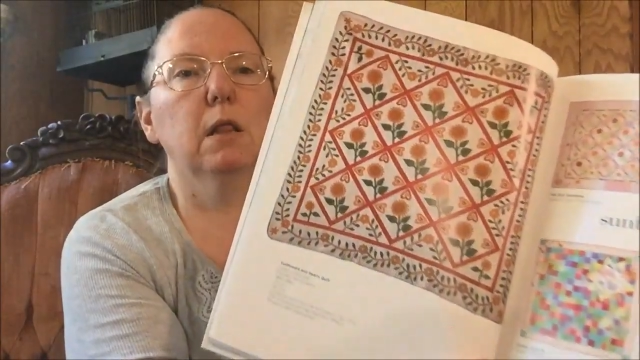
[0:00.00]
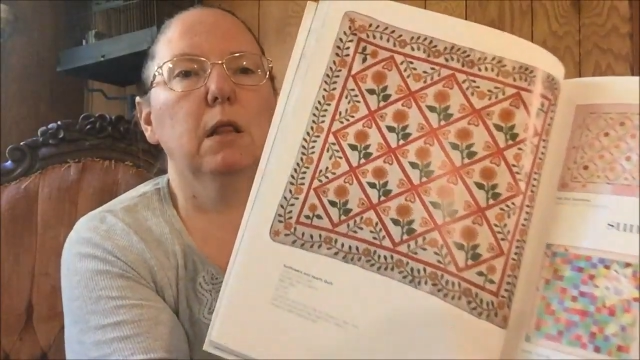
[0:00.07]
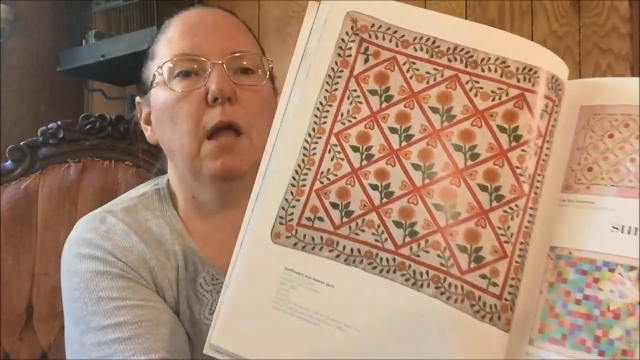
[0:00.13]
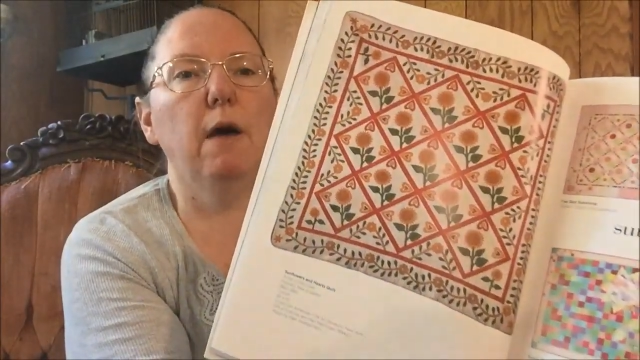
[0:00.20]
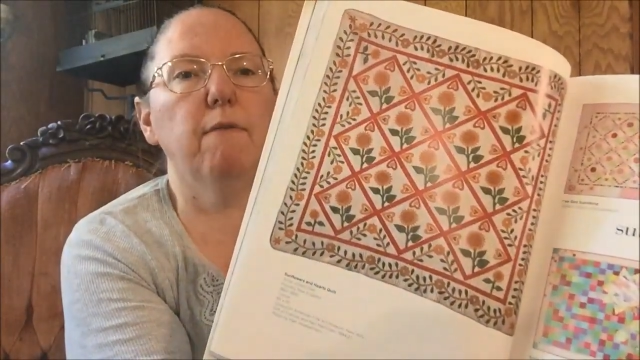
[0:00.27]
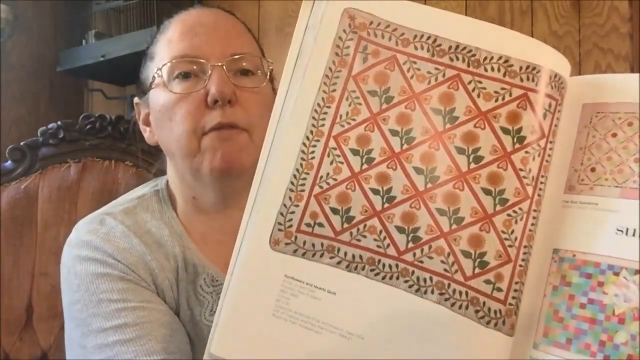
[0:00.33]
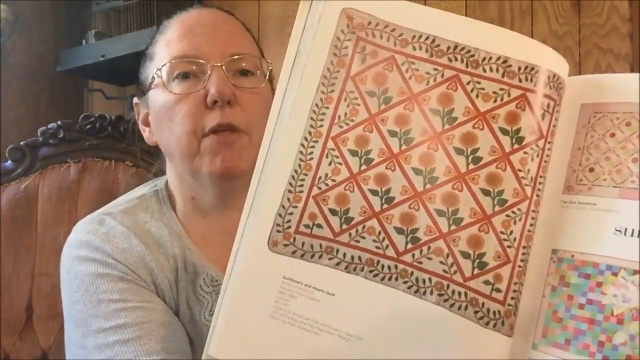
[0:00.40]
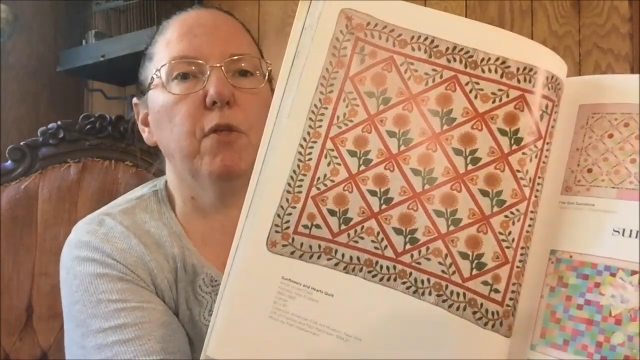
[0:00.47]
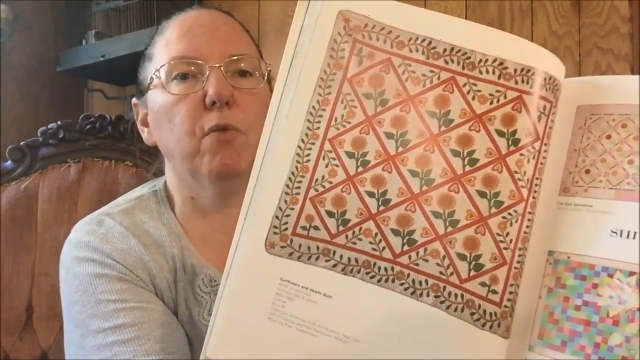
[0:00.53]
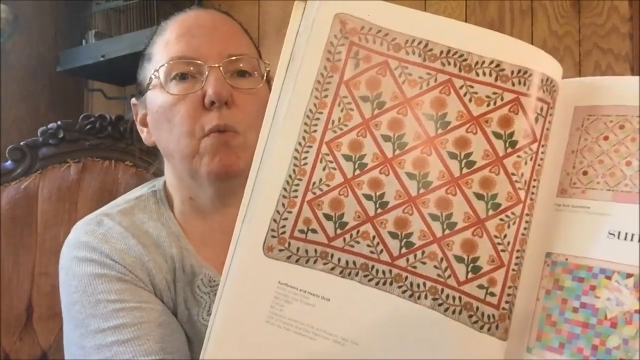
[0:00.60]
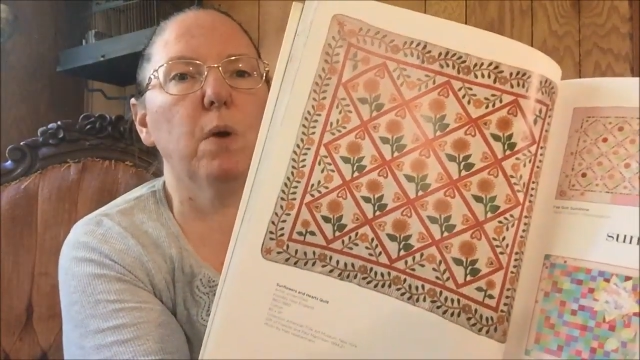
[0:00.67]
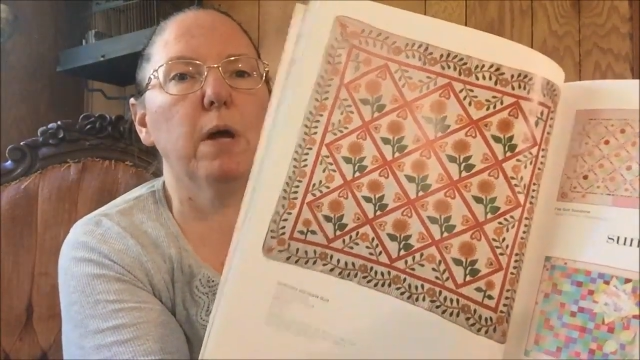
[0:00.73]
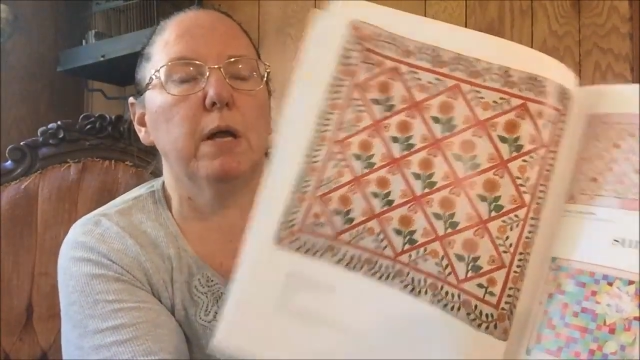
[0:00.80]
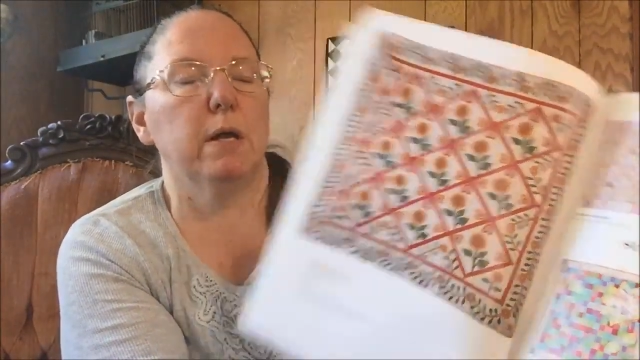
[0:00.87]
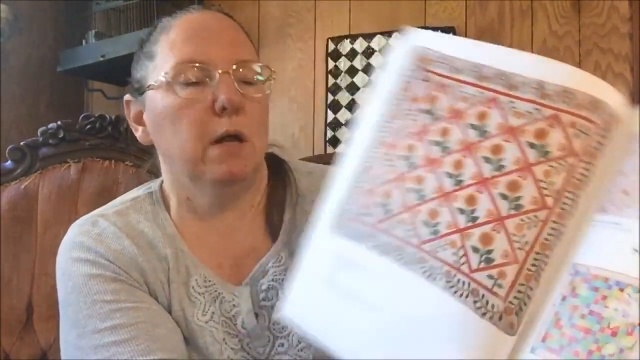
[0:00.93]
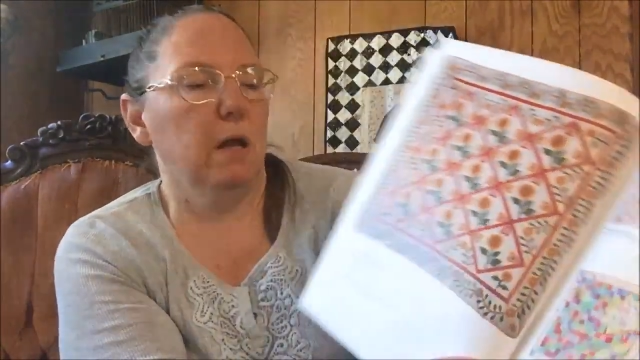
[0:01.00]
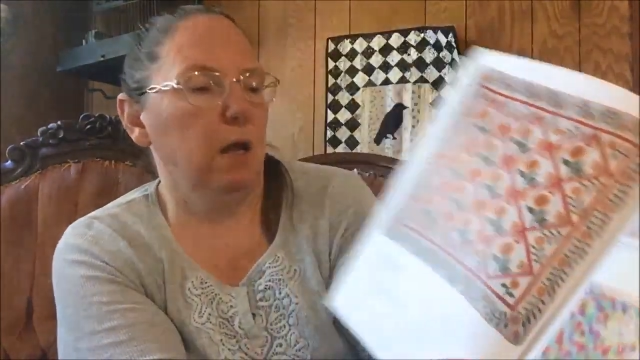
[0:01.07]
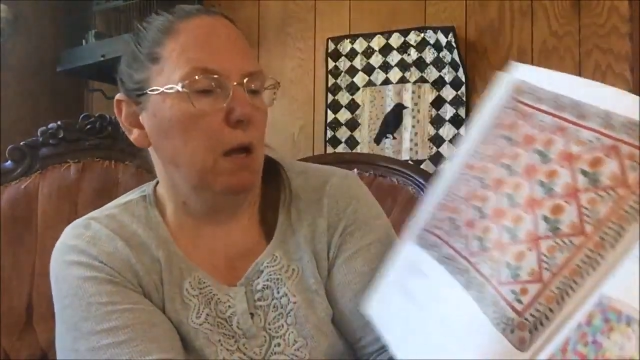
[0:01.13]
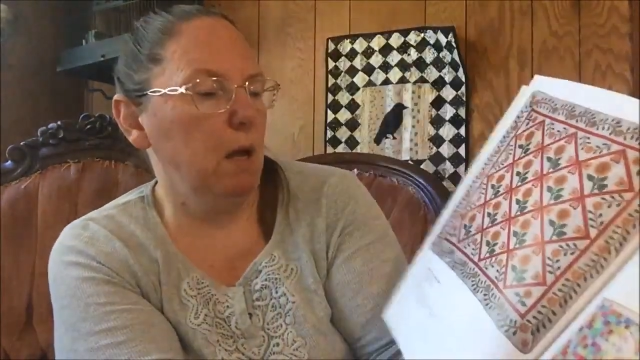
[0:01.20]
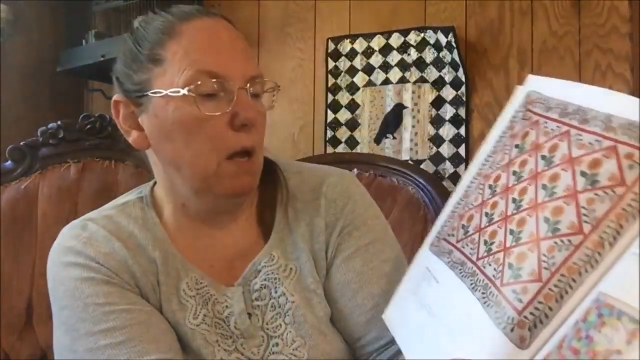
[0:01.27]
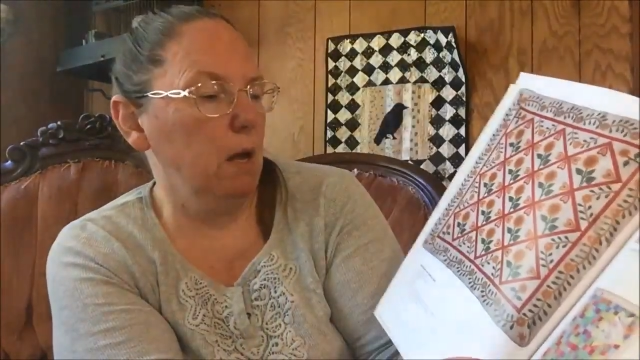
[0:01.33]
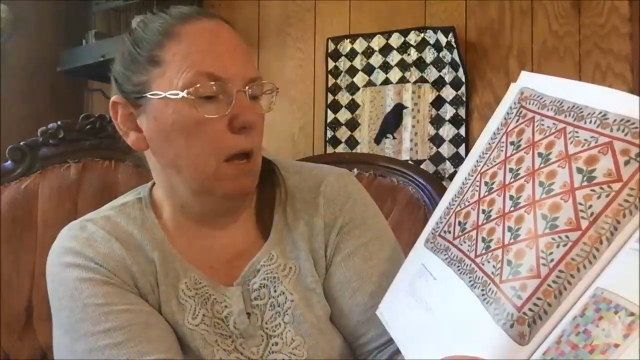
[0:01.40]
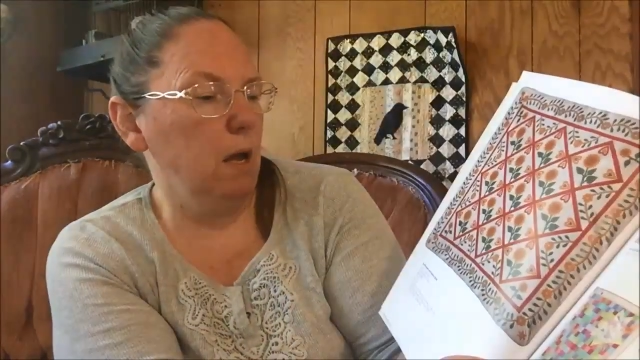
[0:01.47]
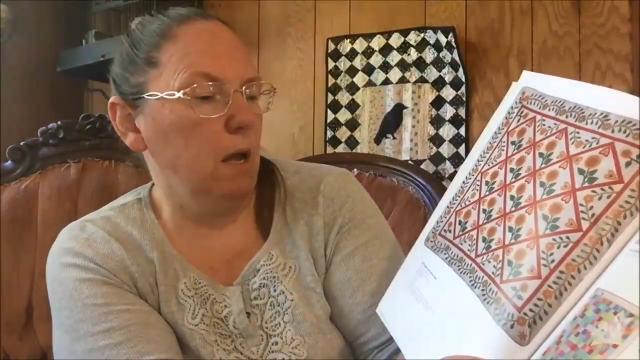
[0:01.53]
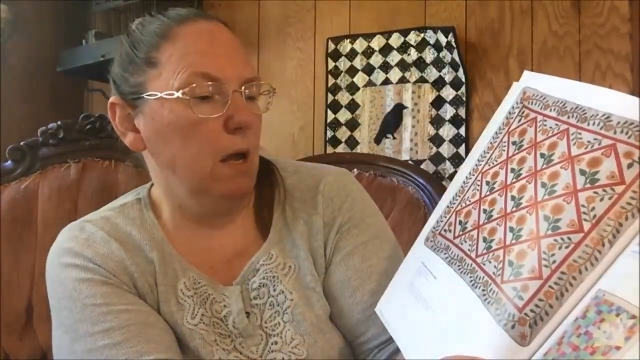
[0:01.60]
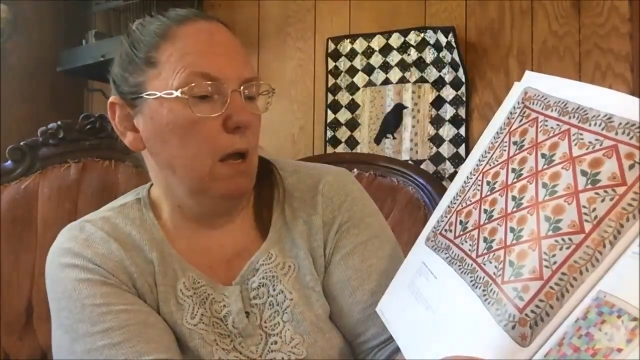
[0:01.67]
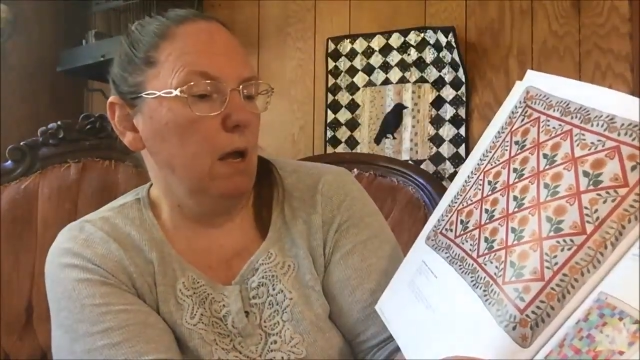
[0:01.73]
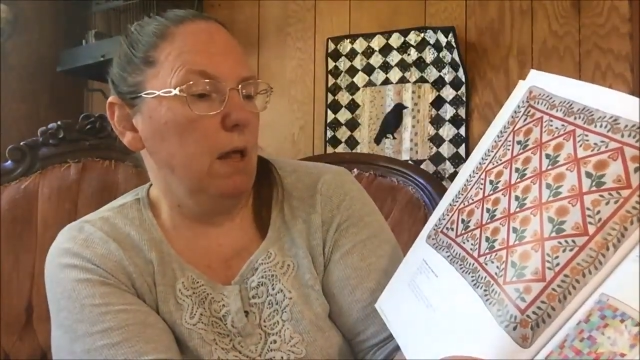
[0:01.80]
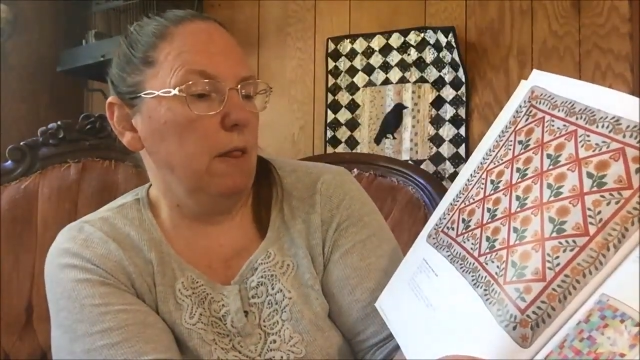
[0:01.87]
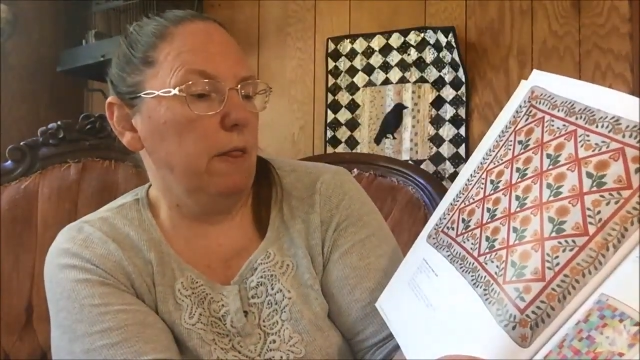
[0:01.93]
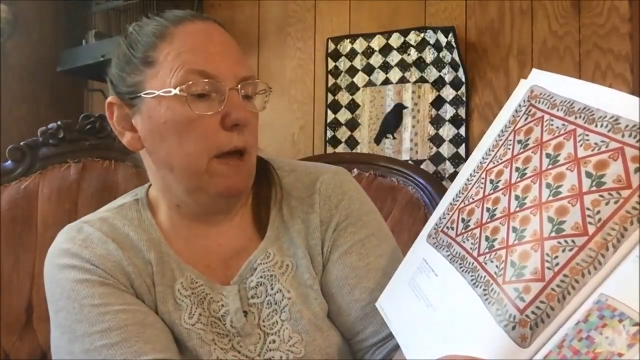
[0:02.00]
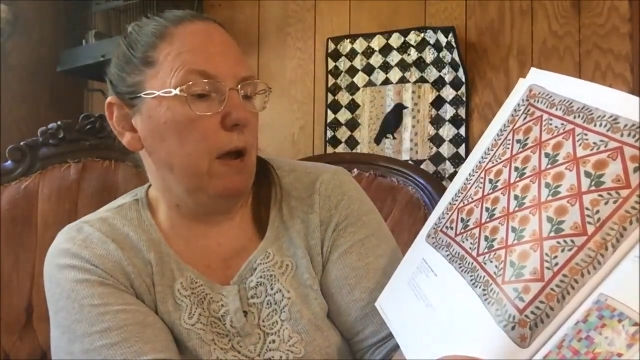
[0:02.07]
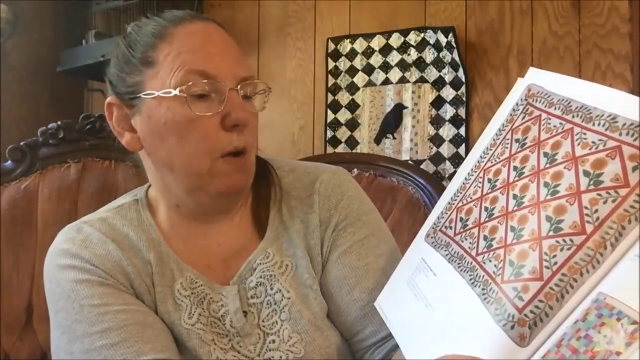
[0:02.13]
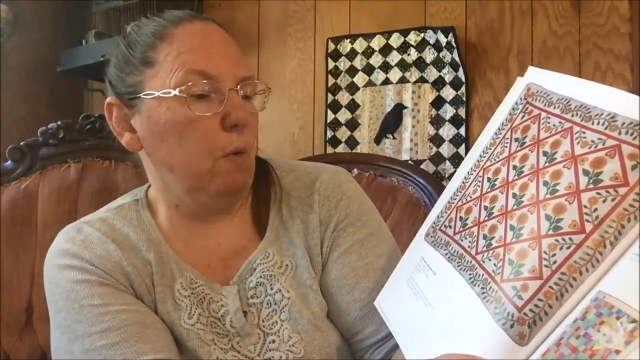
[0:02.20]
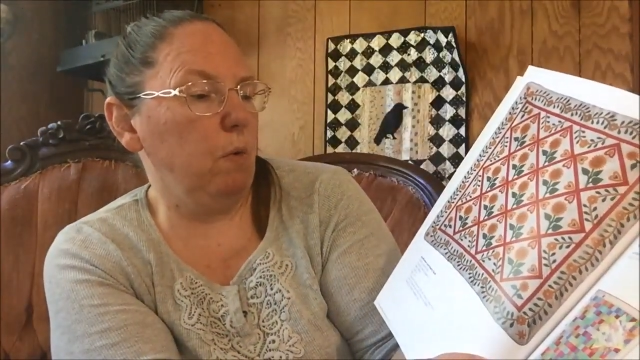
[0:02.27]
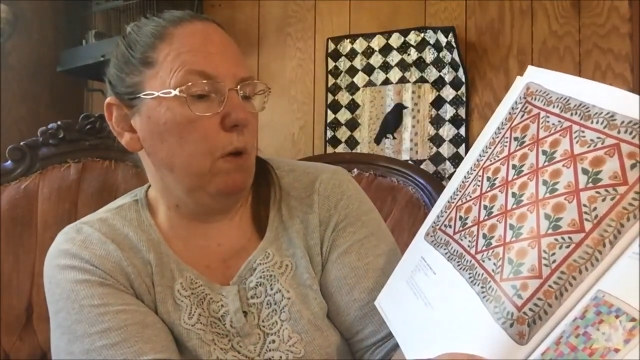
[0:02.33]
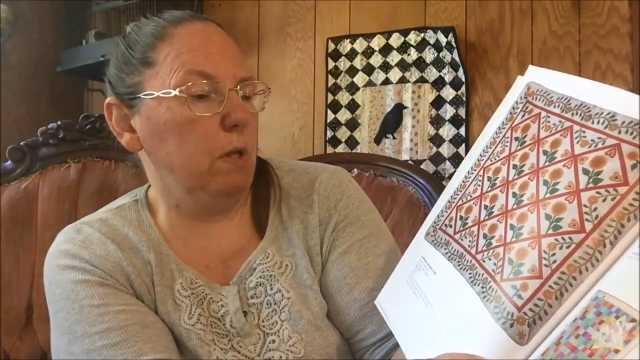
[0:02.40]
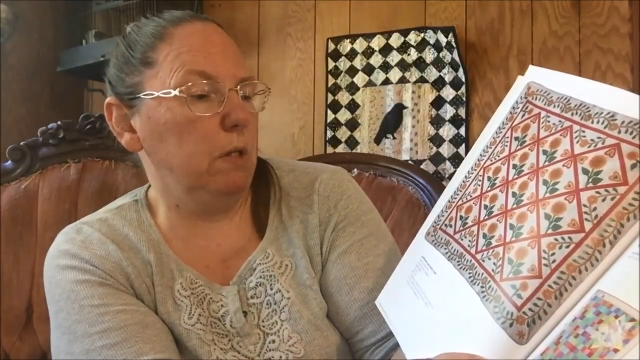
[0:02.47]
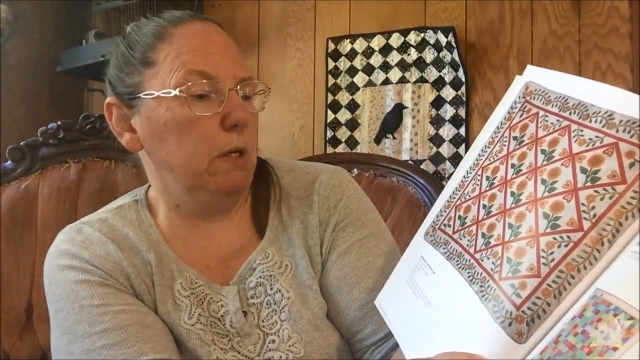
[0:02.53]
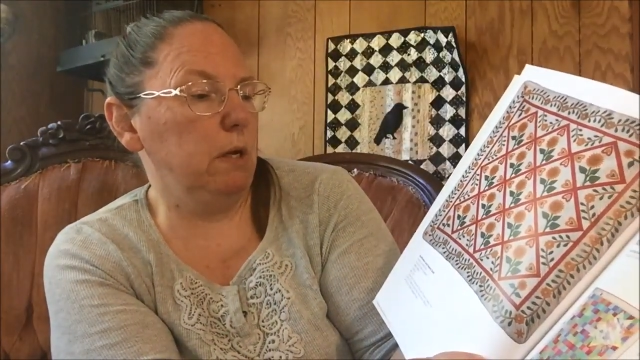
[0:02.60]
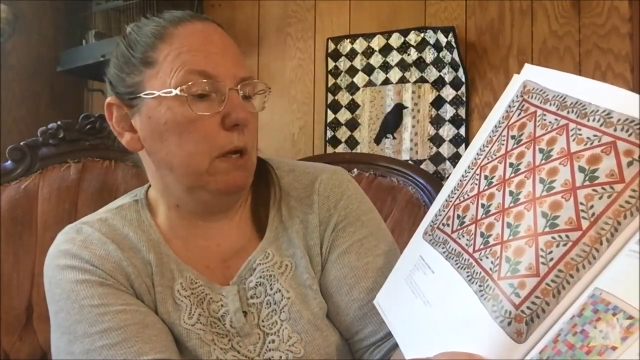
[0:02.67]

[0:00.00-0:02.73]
Love this one. That quilt